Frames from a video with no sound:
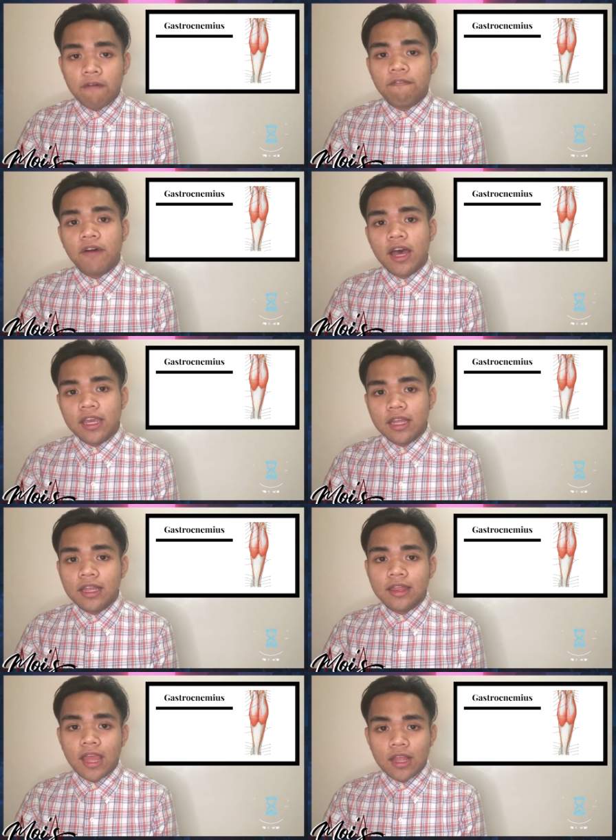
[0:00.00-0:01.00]
via the
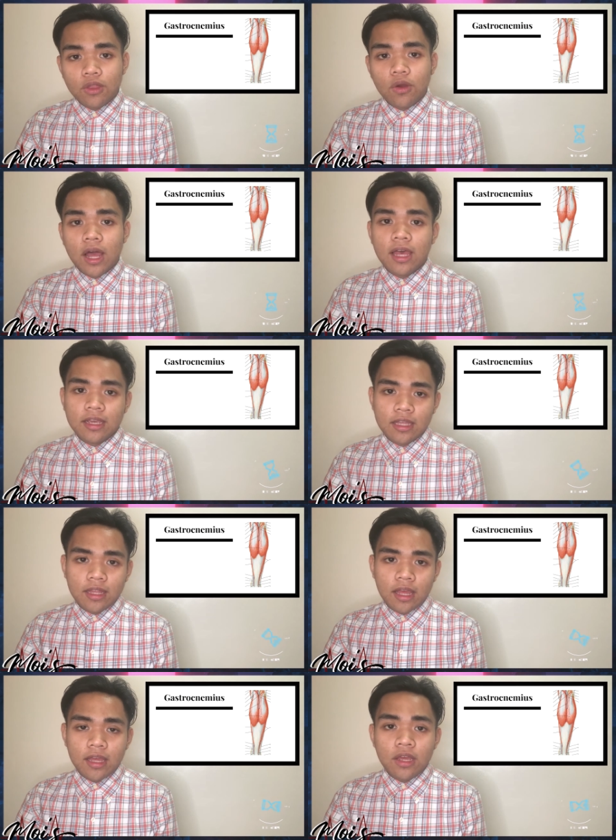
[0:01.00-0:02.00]

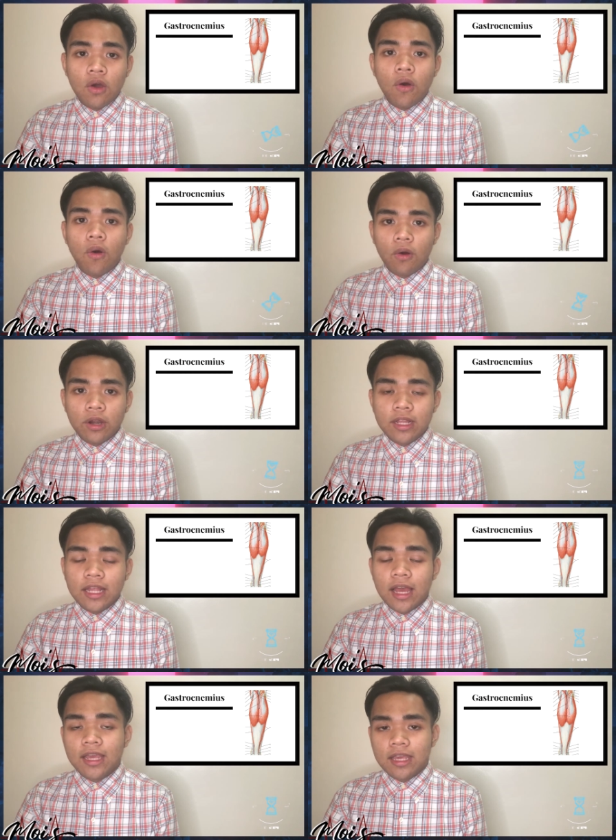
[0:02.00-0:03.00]
tendocalcaneae or the
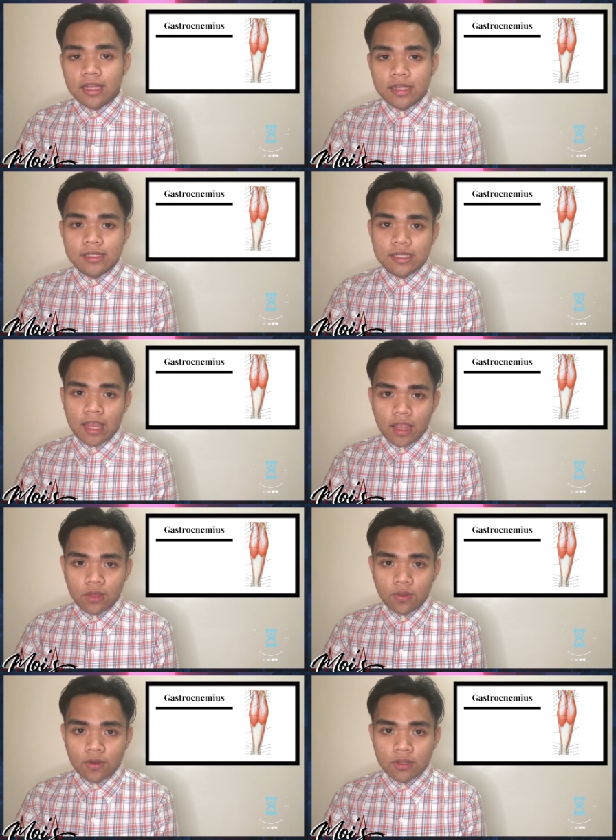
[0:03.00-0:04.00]
Achilles
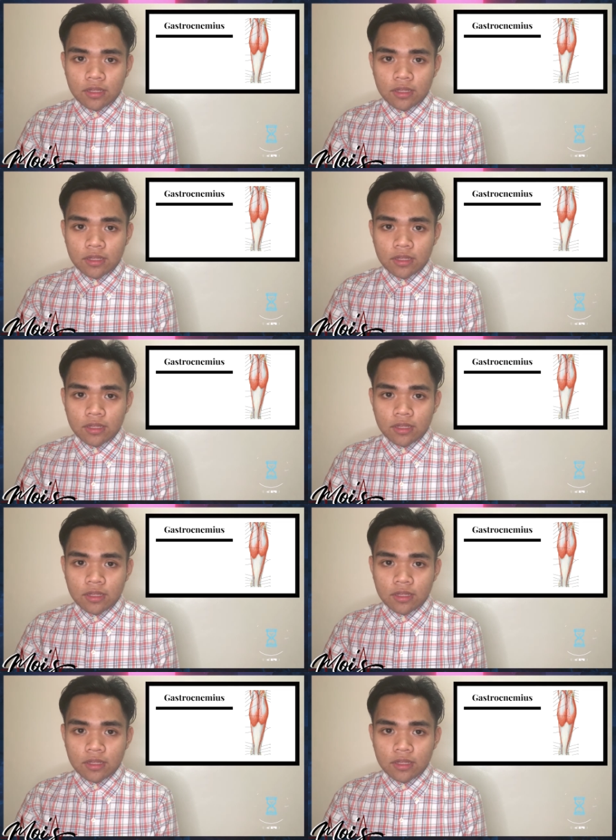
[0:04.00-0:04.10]
tendon.